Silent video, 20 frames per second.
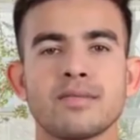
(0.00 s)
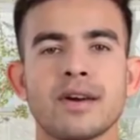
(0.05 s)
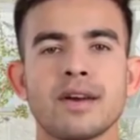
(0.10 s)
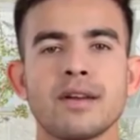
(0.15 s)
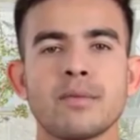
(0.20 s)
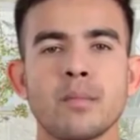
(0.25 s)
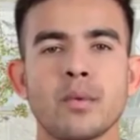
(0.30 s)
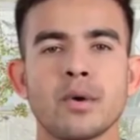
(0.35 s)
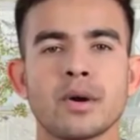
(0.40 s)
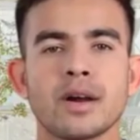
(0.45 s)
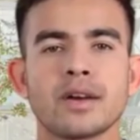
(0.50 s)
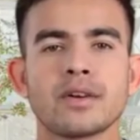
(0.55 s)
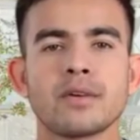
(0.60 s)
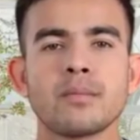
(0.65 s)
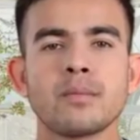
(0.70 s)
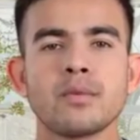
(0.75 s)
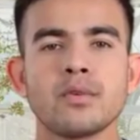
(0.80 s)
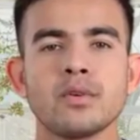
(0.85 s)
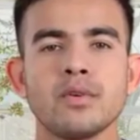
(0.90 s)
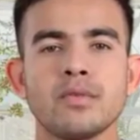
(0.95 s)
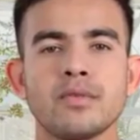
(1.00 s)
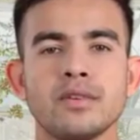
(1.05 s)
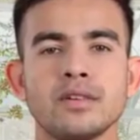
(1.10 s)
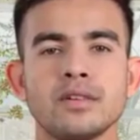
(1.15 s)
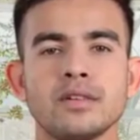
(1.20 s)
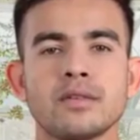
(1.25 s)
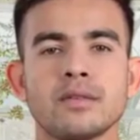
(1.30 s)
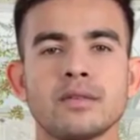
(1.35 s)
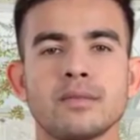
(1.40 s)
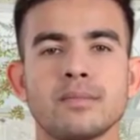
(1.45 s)
Facebook customer
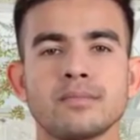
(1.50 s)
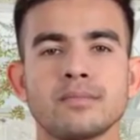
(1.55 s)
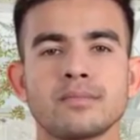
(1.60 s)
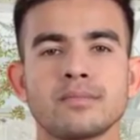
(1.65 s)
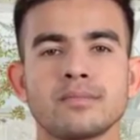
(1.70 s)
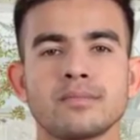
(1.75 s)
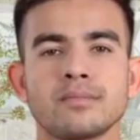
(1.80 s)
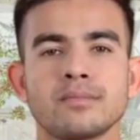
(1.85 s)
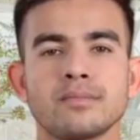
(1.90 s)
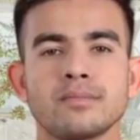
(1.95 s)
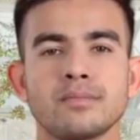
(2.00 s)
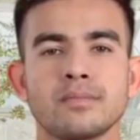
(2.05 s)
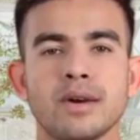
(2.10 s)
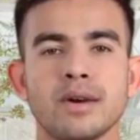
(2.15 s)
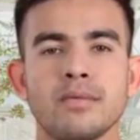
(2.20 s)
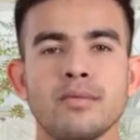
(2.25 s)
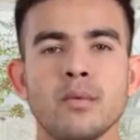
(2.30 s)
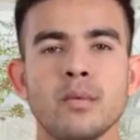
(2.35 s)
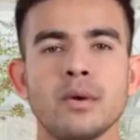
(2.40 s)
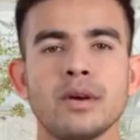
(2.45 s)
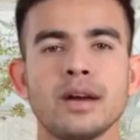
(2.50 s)
service. If you